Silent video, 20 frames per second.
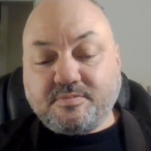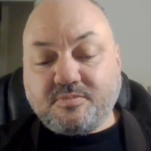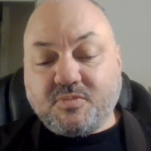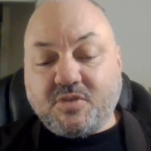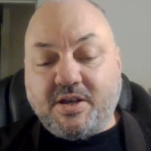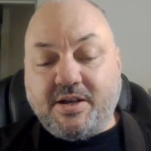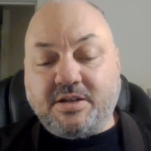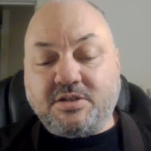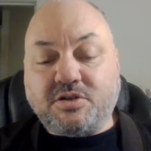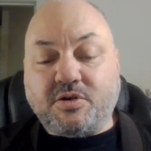
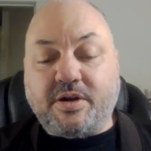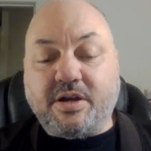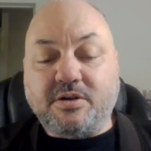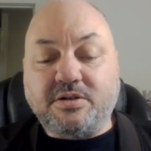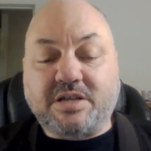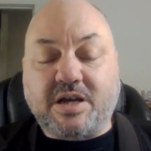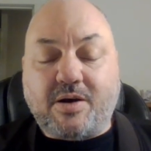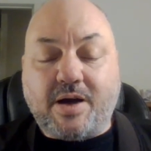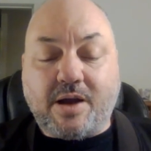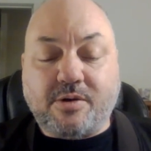And so here's
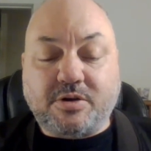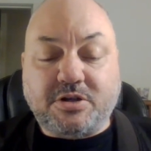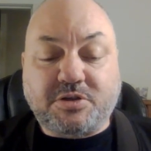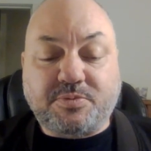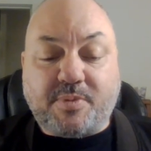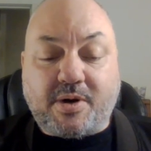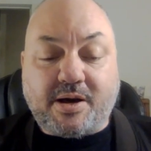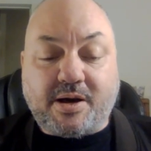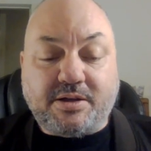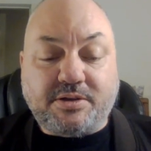how I
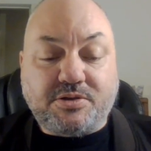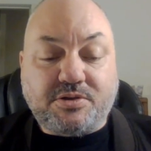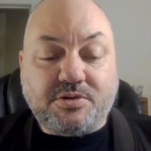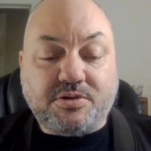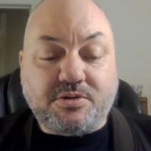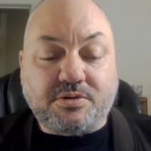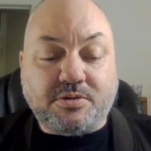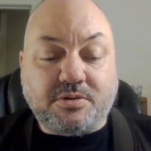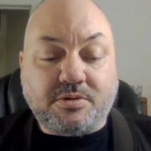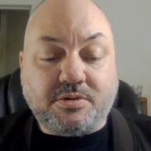responded
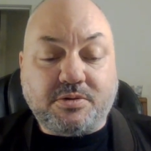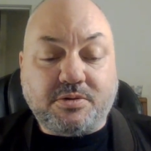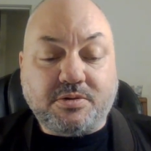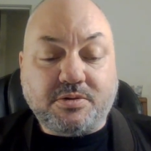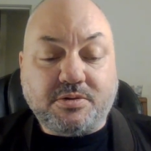to.